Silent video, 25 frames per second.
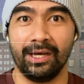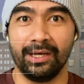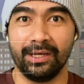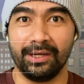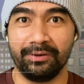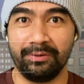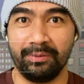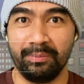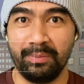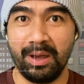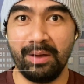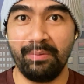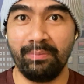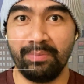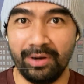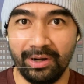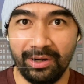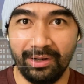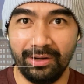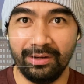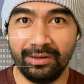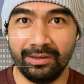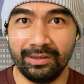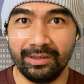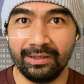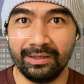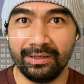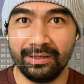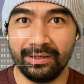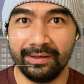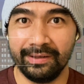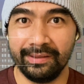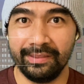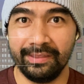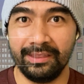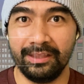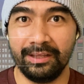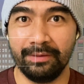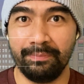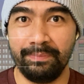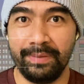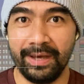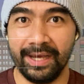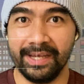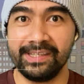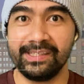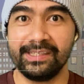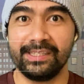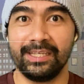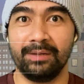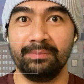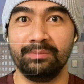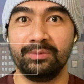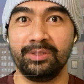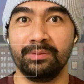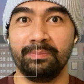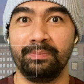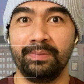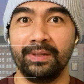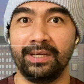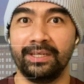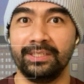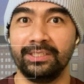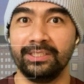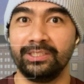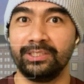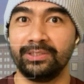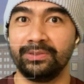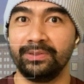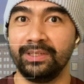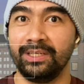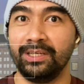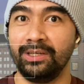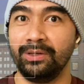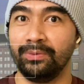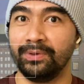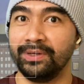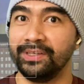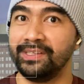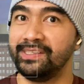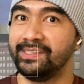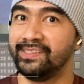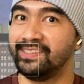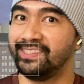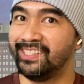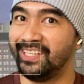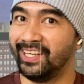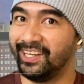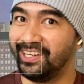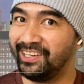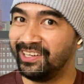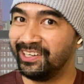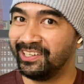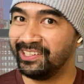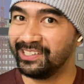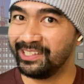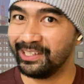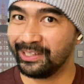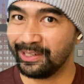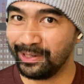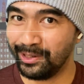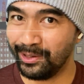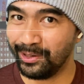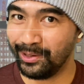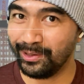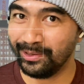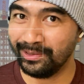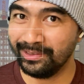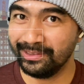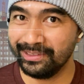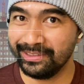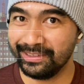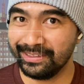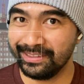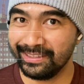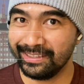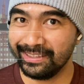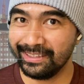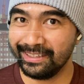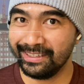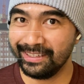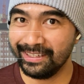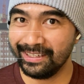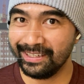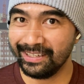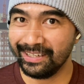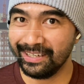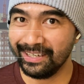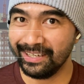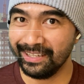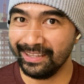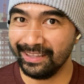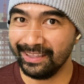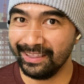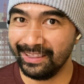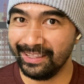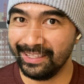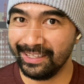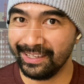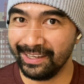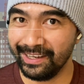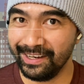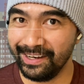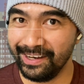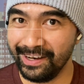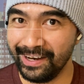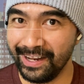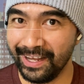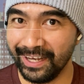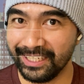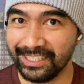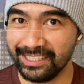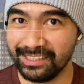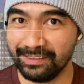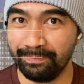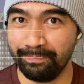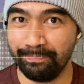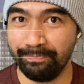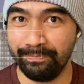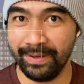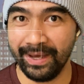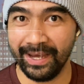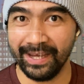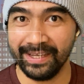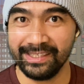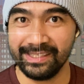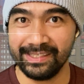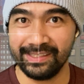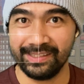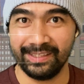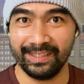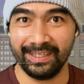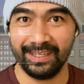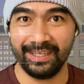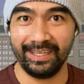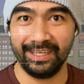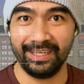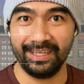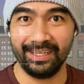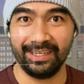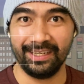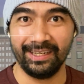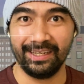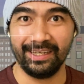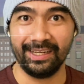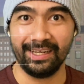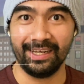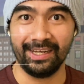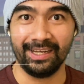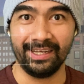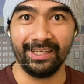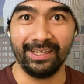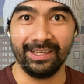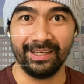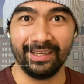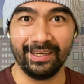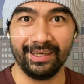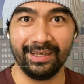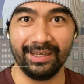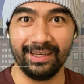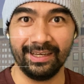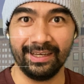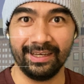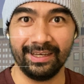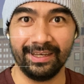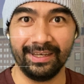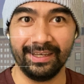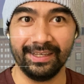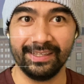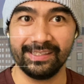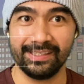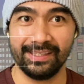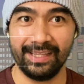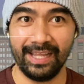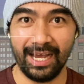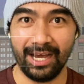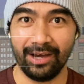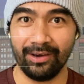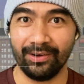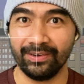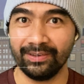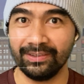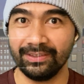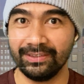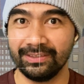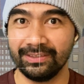Remember, the best time to plant a tree was 10 years ago, and the next best thing is now.